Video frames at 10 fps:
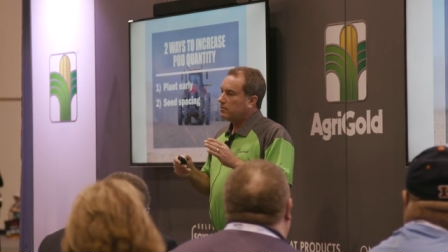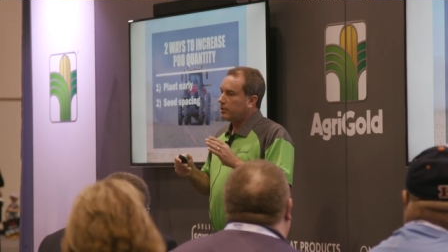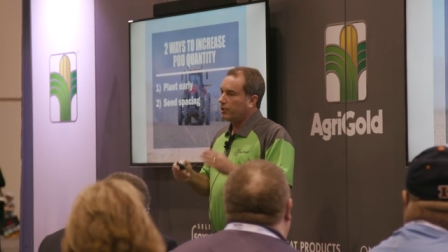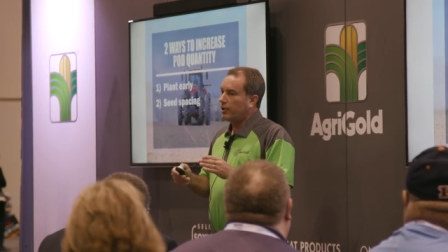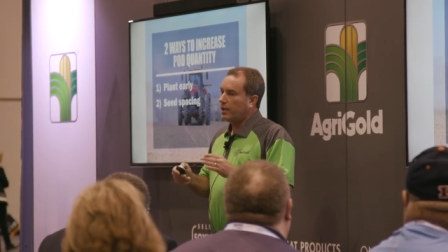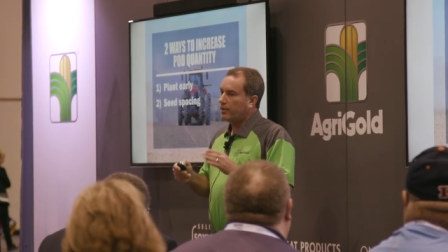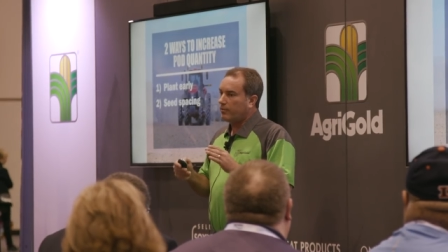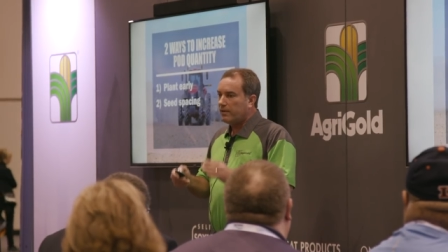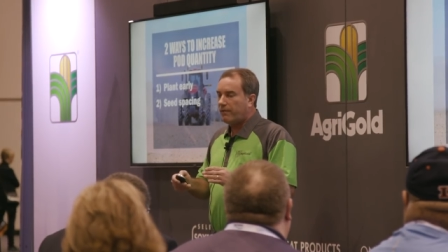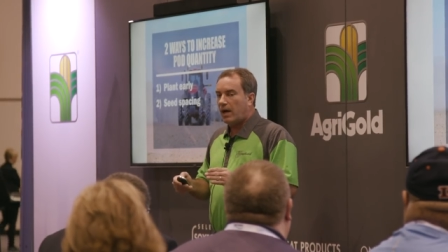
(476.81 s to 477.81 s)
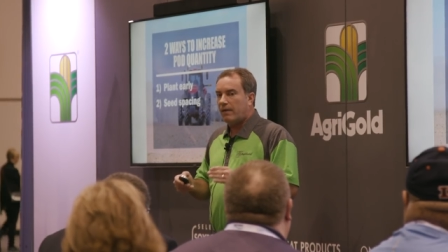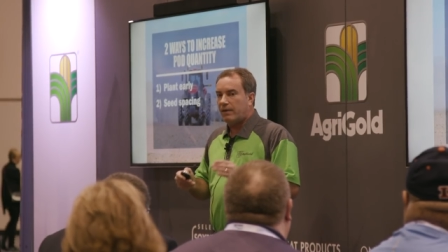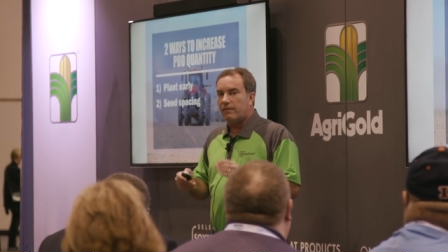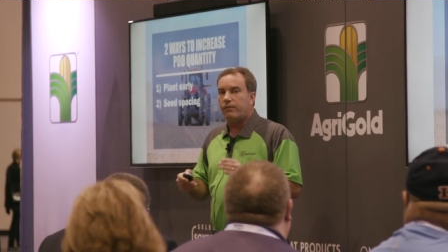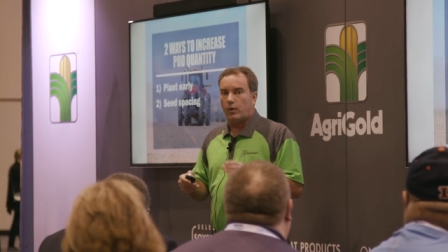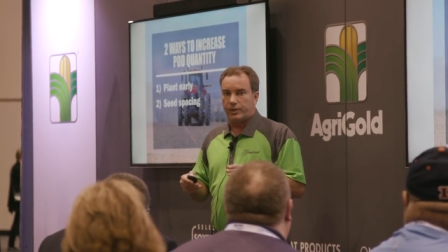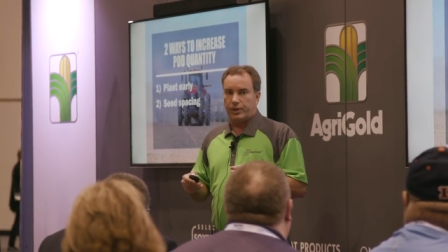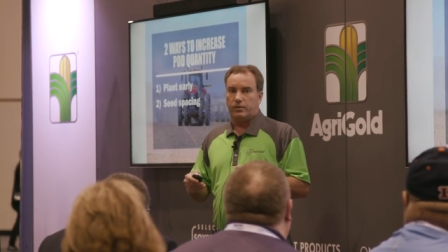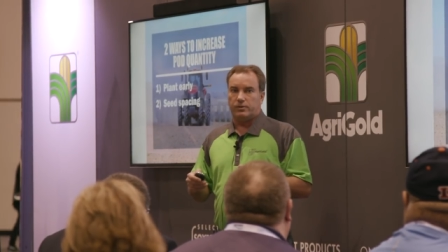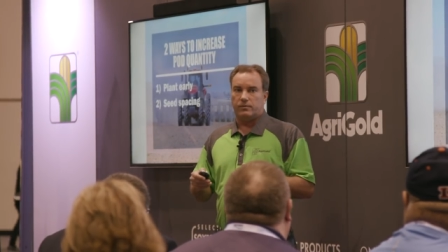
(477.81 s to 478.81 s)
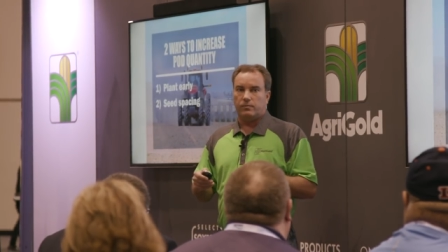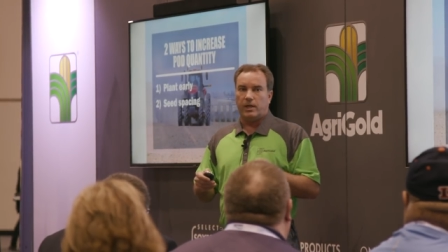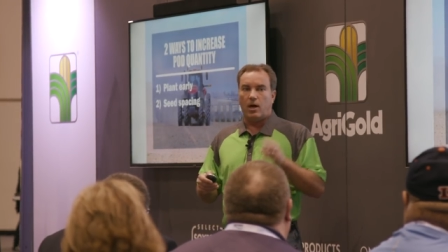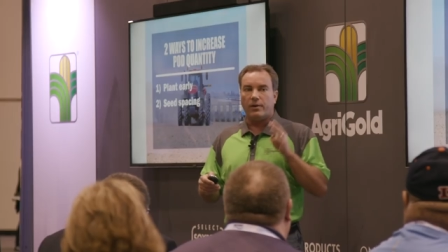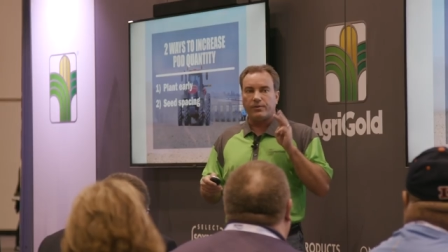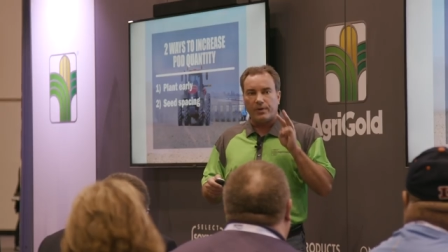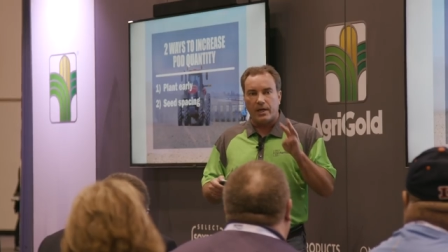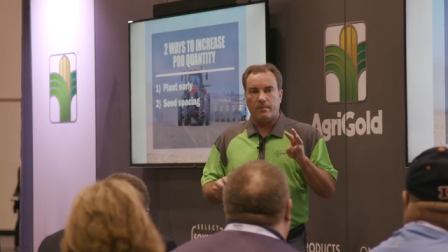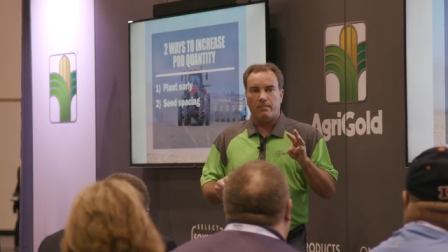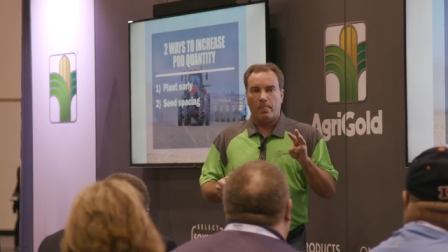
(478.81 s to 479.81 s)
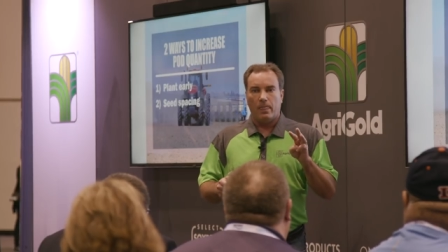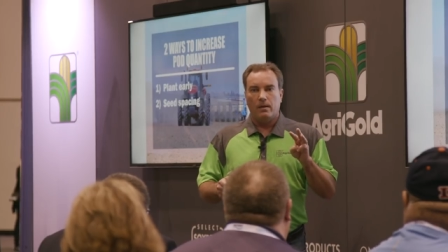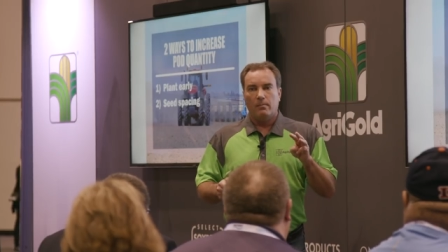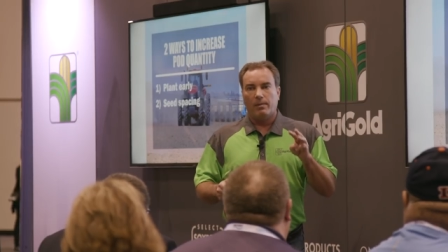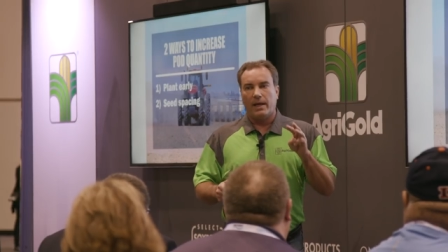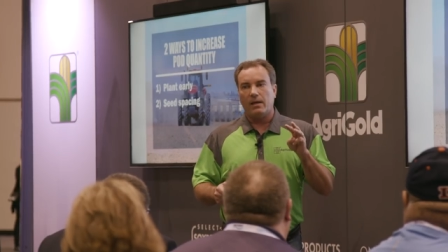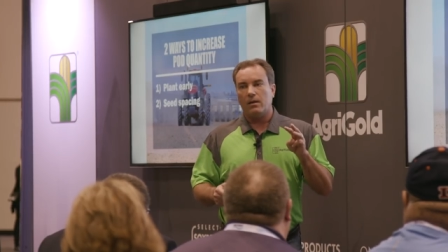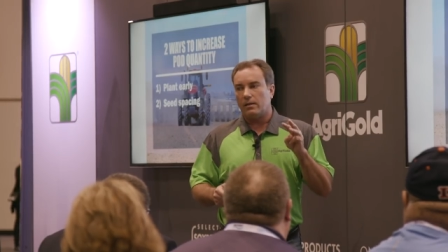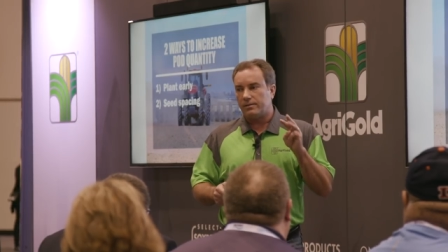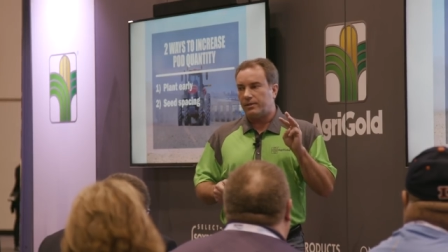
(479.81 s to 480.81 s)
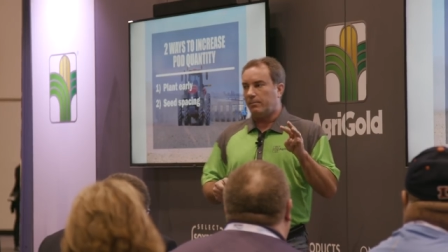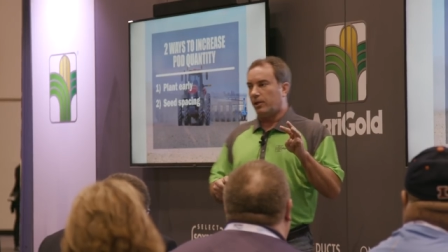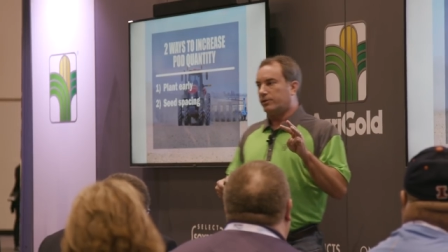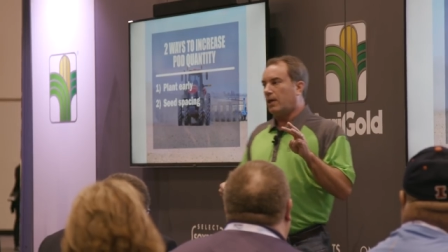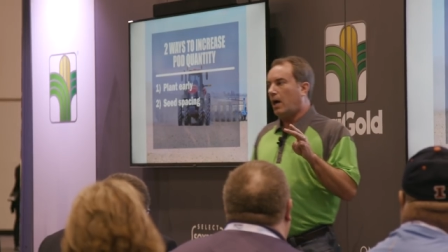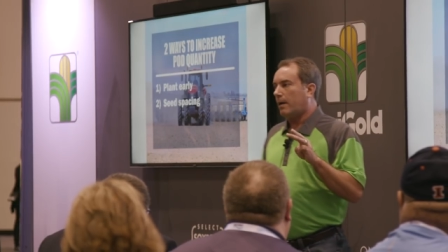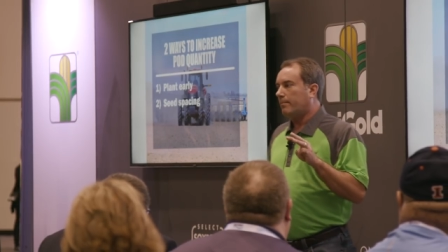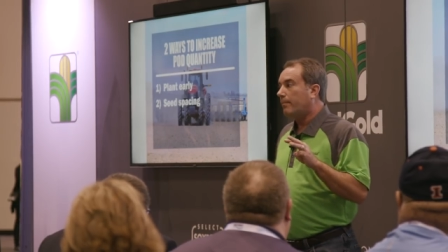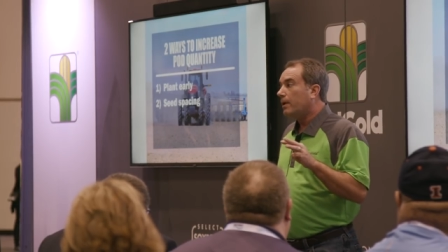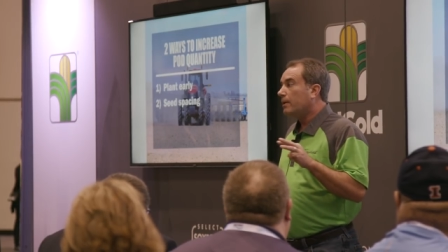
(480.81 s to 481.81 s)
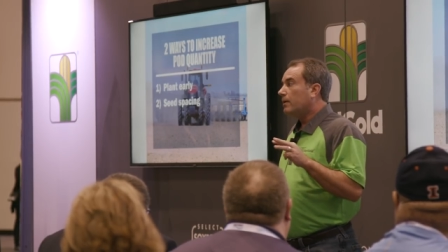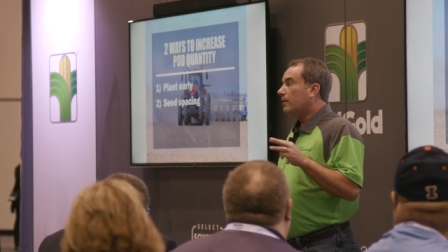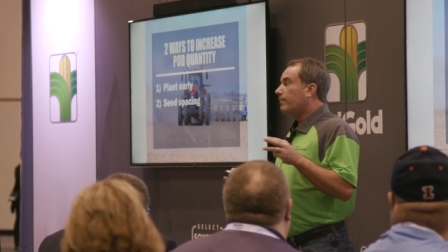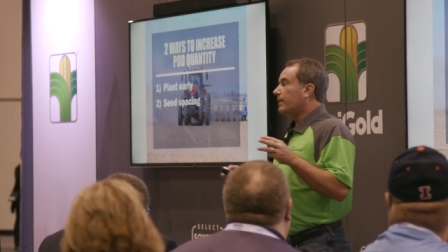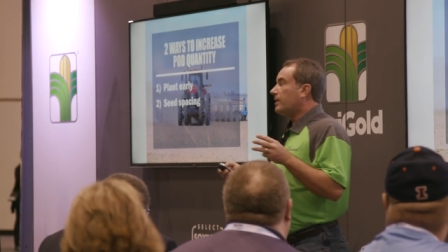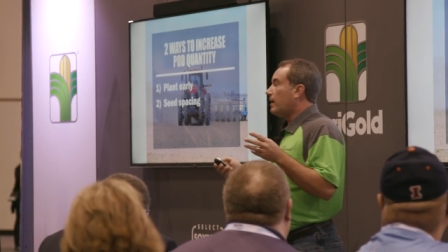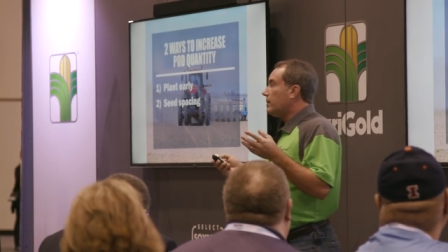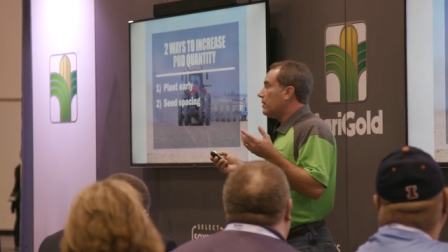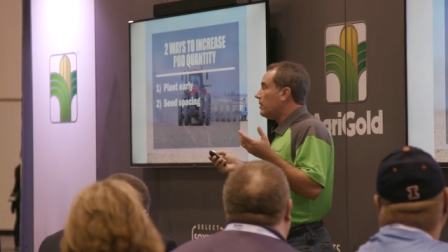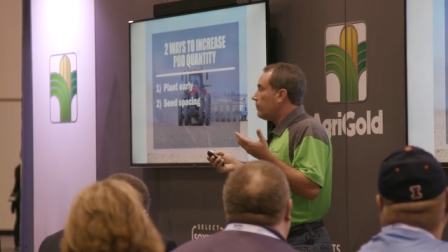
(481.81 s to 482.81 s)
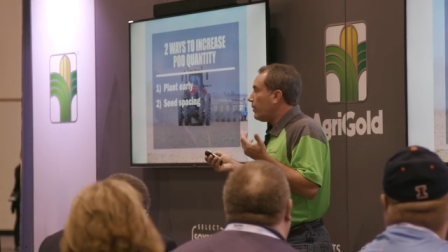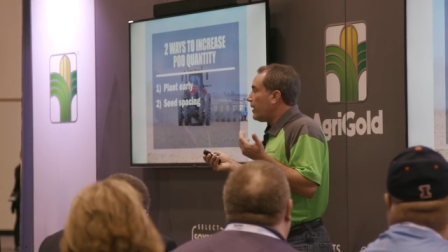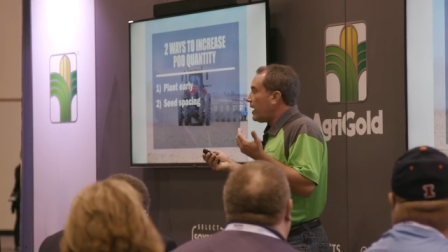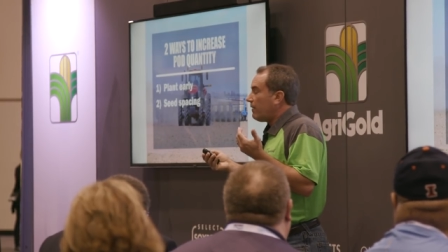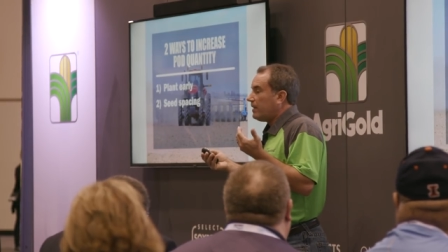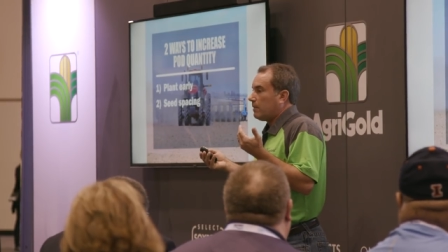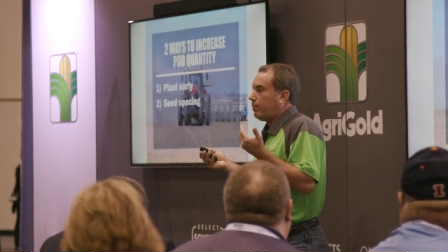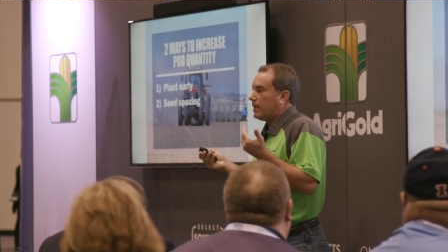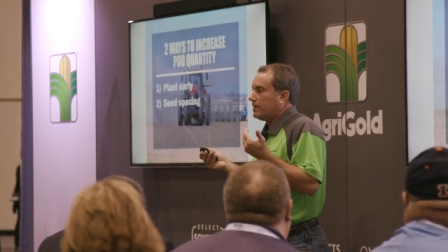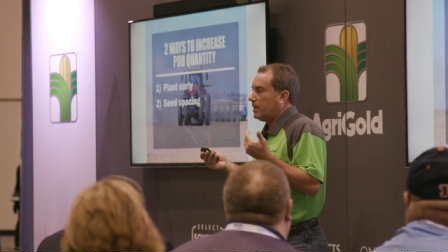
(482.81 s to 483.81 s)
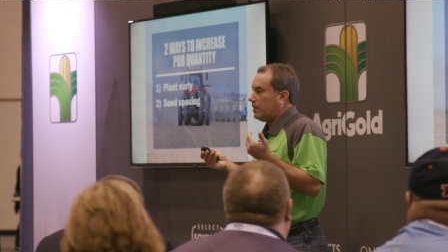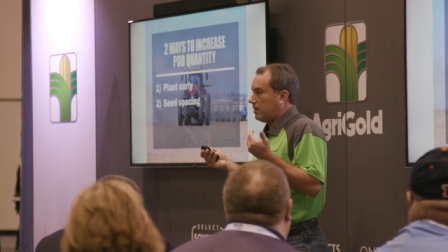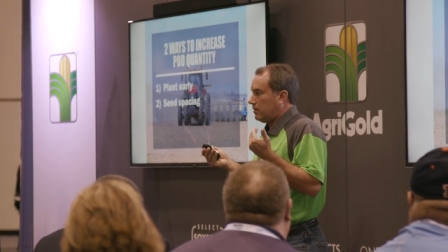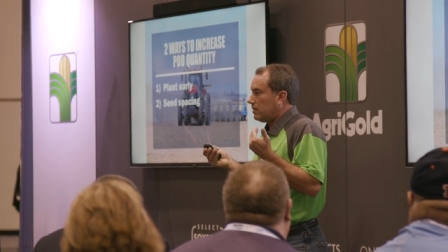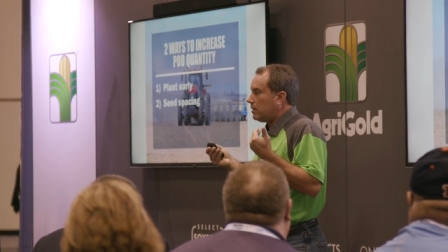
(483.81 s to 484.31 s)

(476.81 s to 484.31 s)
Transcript: maturity, 3.5 and 4.2s. But all 3 planted on a similar time. But that year, but we had everything plugged into